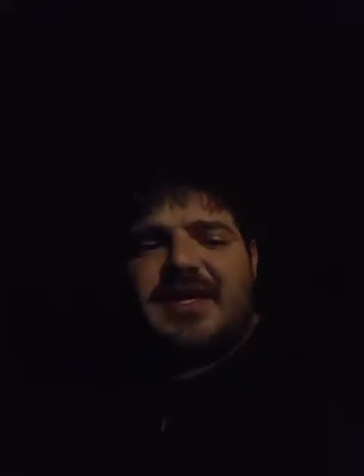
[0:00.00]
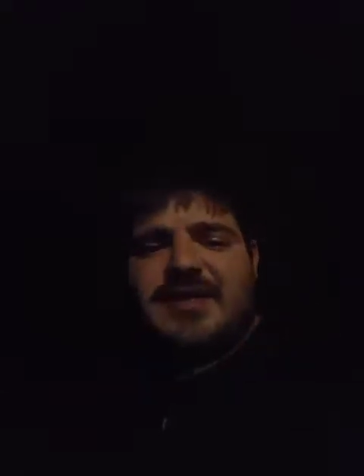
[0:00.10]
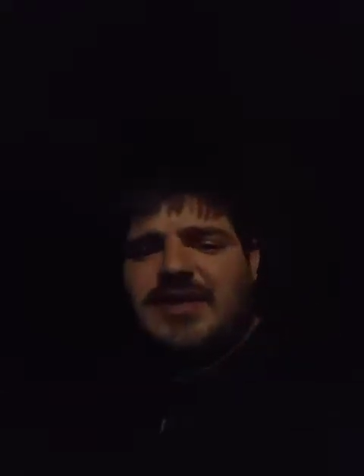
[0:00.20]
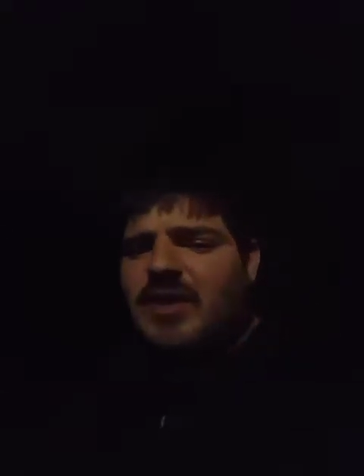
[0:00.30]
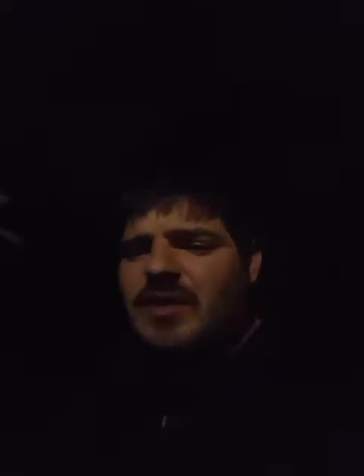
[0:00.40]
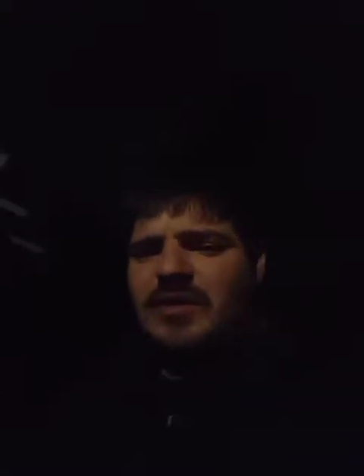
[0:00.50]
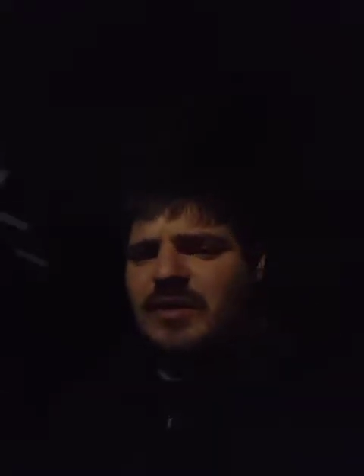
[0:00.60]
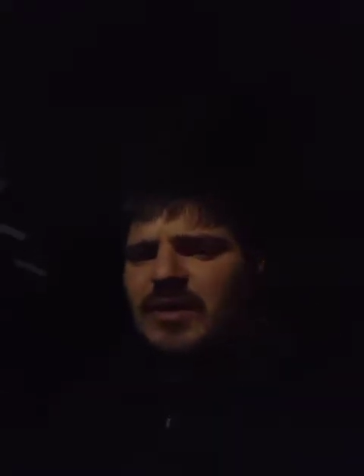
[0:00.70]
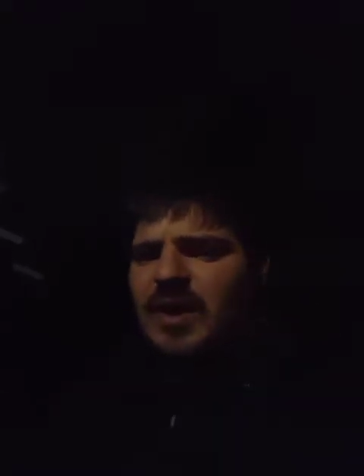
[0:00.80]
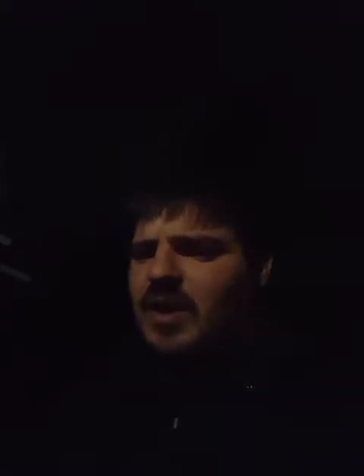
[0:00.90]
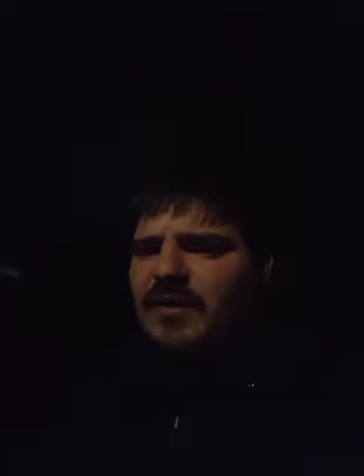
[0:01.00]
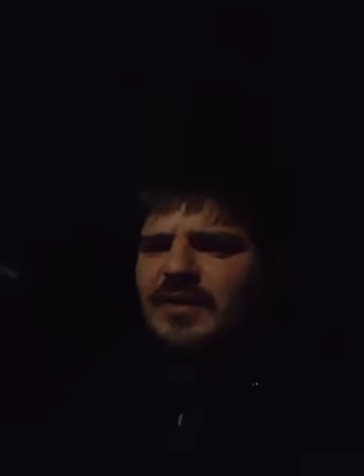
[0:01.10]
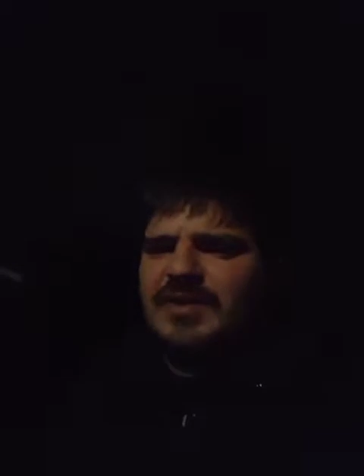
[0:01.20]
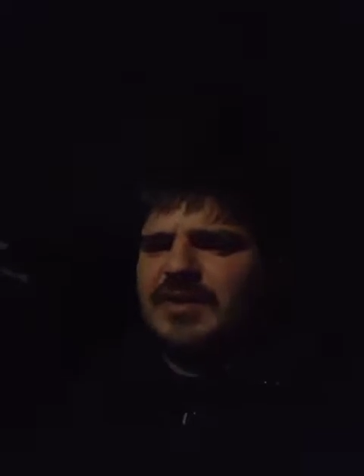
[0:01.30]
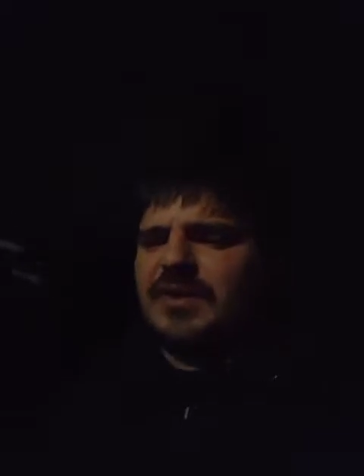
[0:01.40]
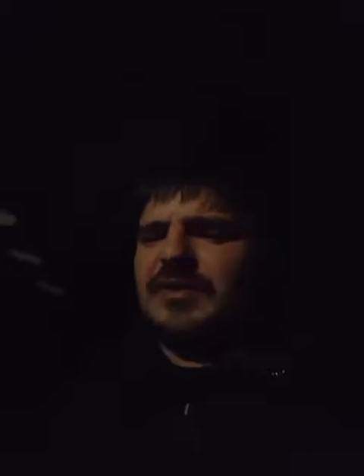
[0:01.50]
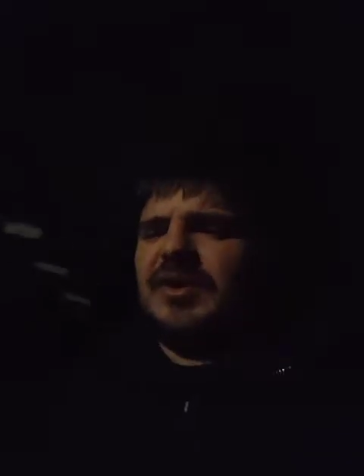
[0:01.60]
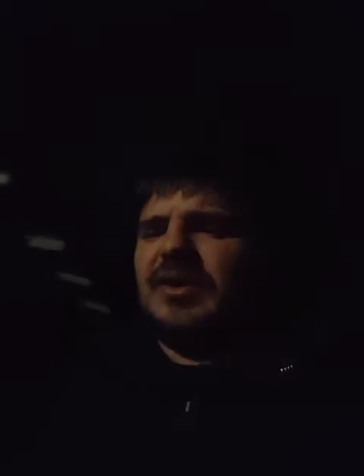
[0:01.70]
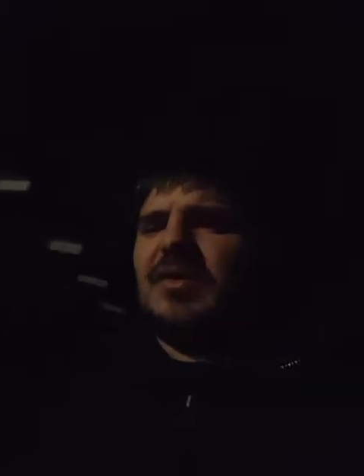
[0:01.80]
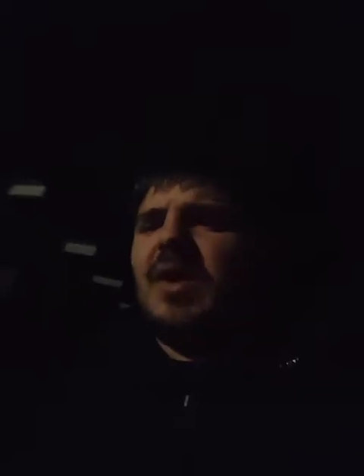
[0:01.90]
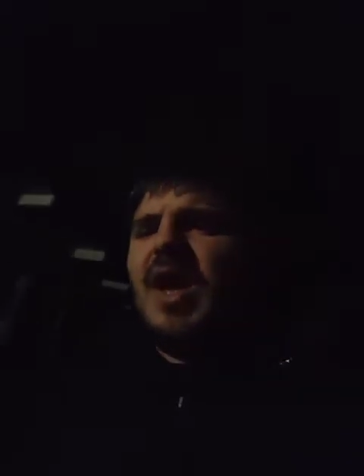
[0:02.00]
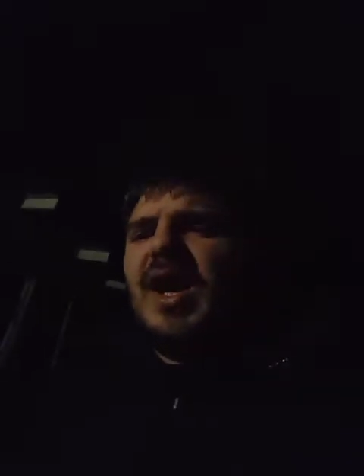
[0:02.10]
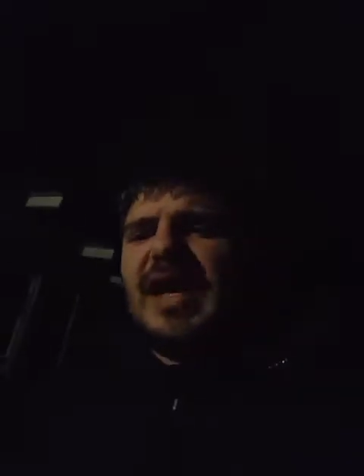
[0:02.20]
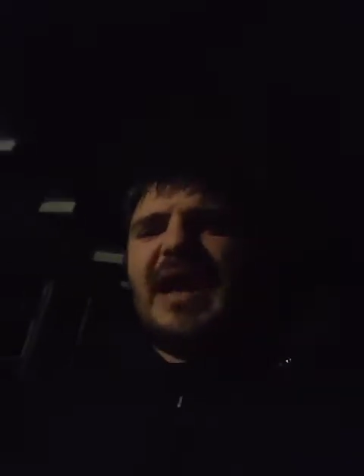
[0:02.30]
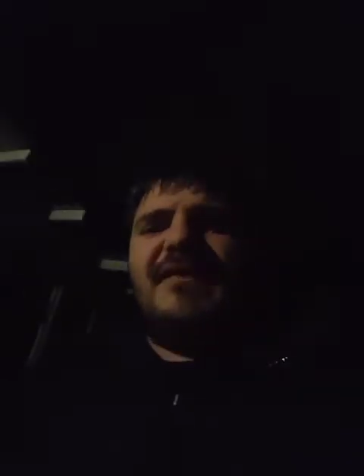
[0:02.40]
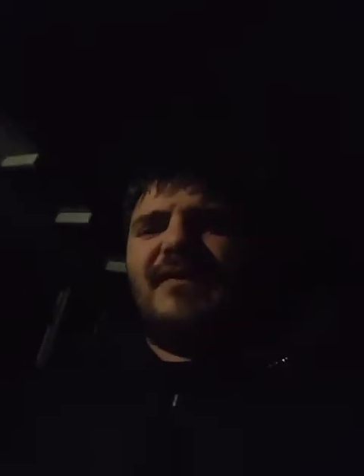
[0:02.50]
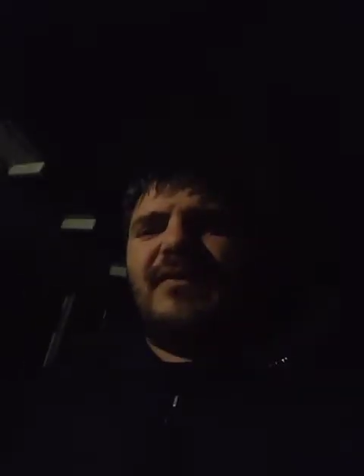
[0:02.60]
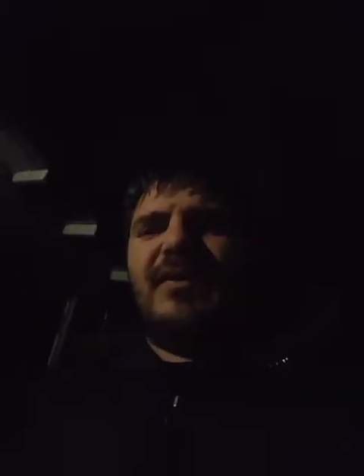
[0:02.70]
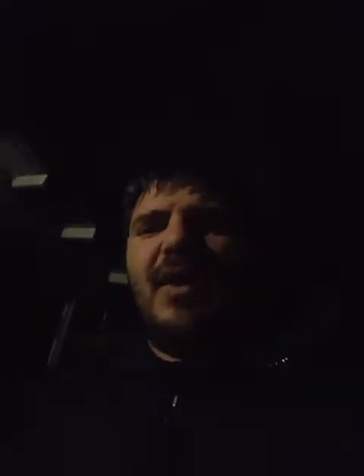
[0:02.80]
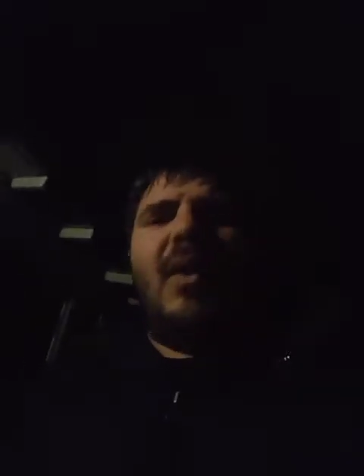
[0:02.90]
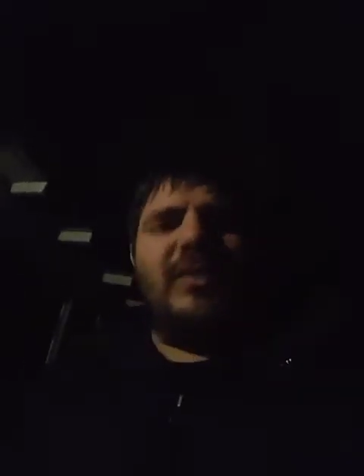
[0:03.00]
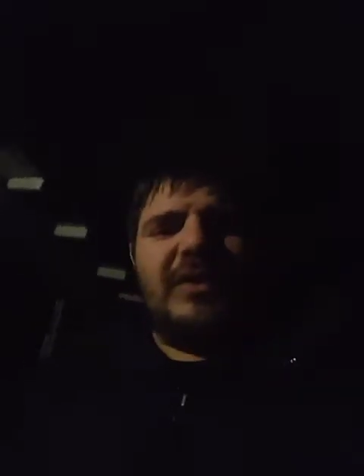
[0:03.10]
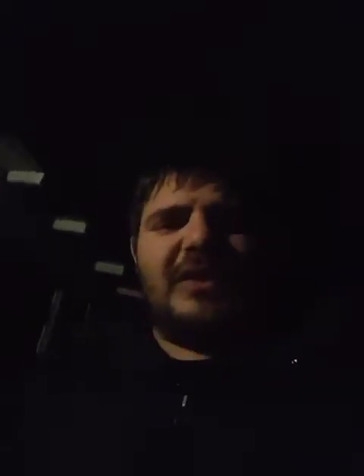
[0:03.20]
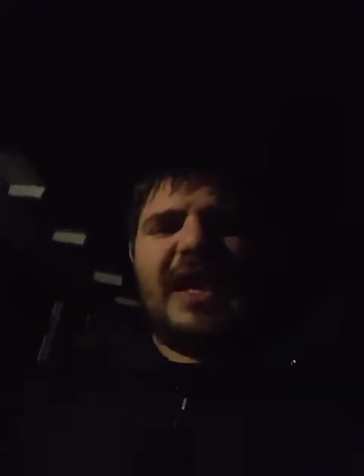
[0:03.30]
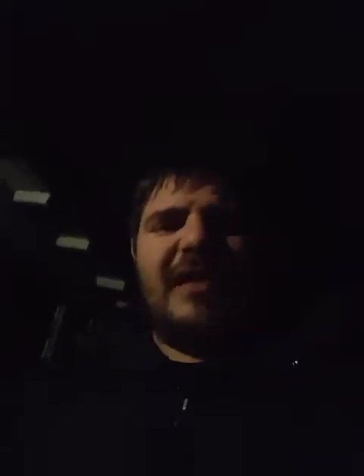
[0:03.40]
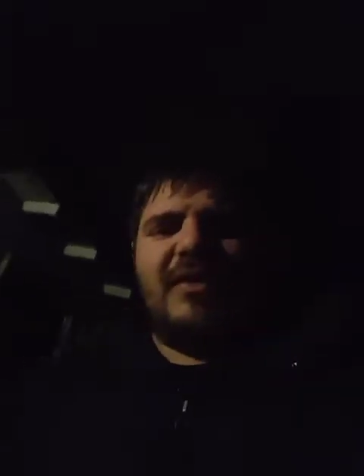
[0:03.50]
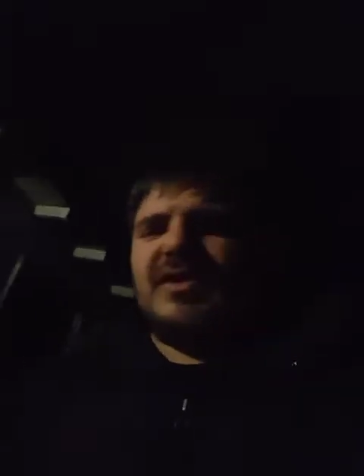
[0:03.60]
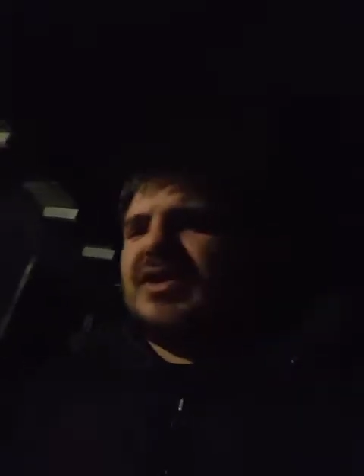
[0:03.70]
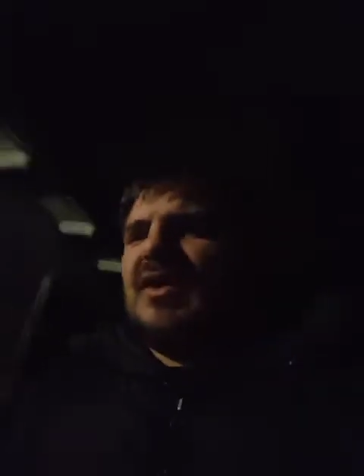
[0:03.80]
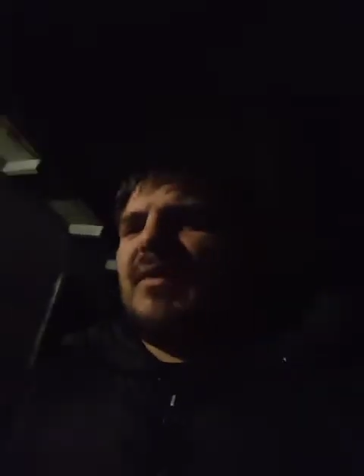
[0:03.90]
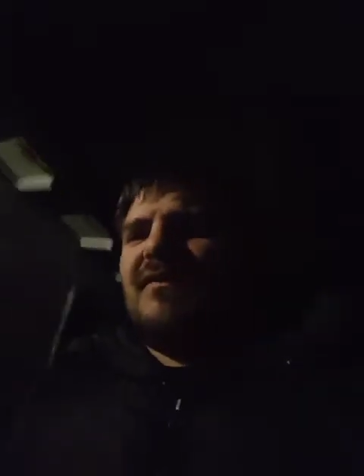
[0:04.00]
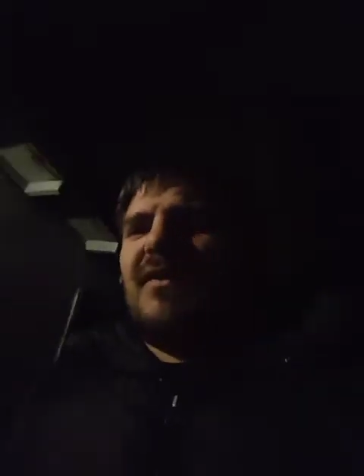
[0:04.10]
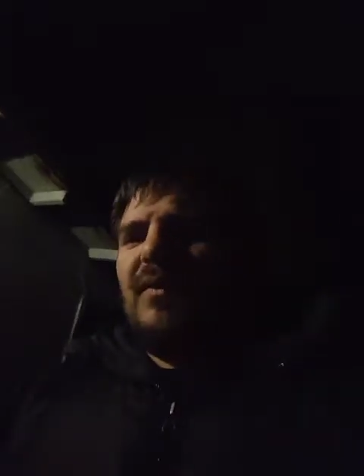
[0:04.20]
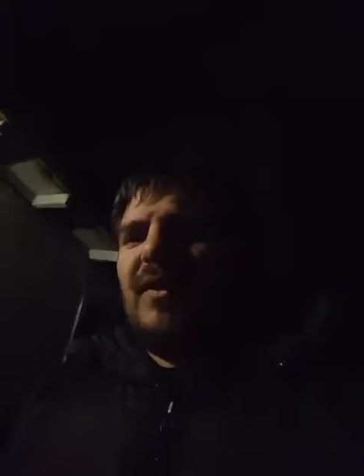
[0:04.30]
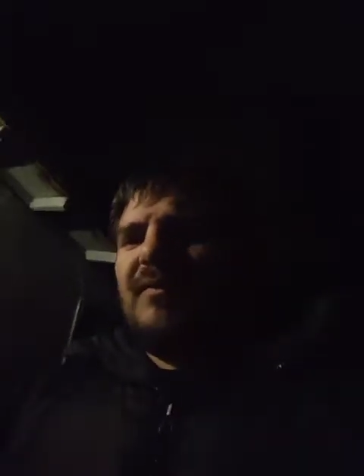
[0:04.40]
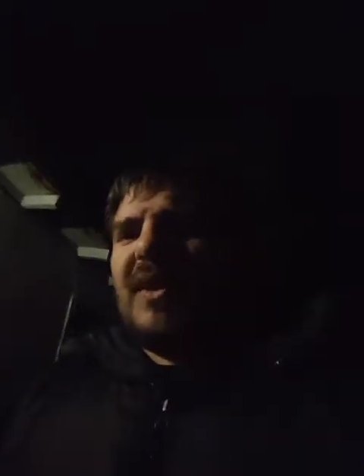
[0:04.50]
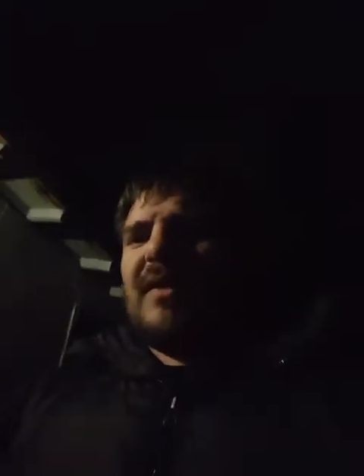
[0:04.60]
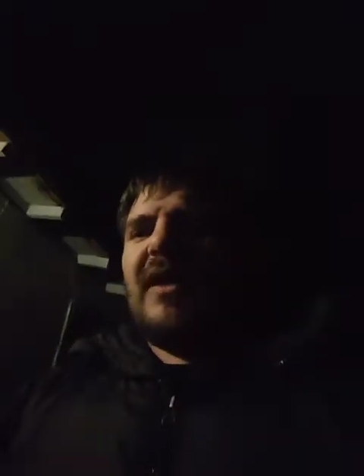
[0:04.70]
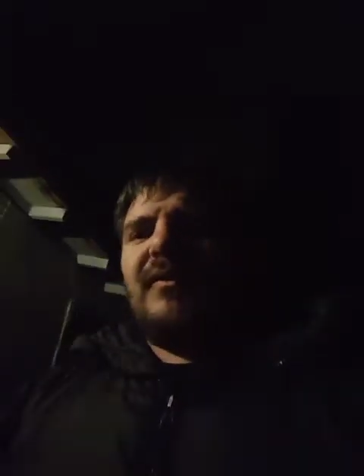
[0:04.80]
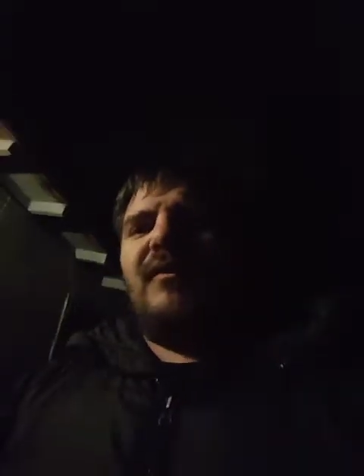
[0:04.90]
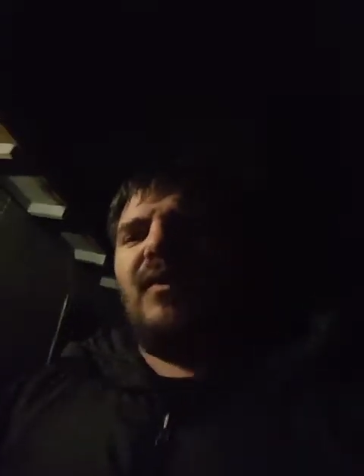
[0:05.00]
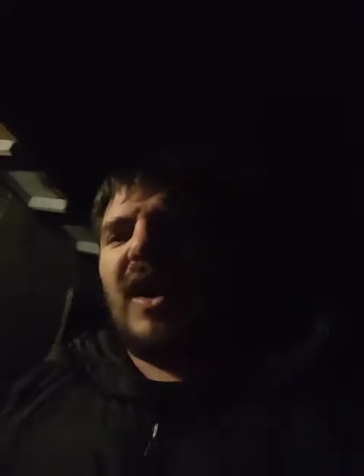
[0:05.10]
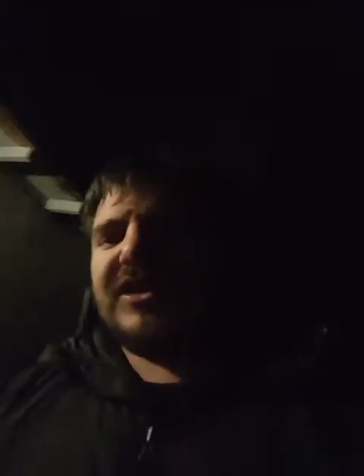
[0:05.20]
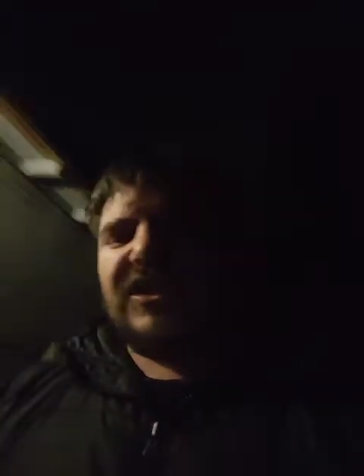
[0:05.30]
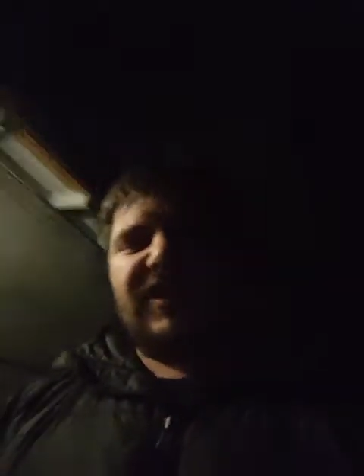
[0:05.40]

is all of us are kind of older gamers. We've been around. We've watched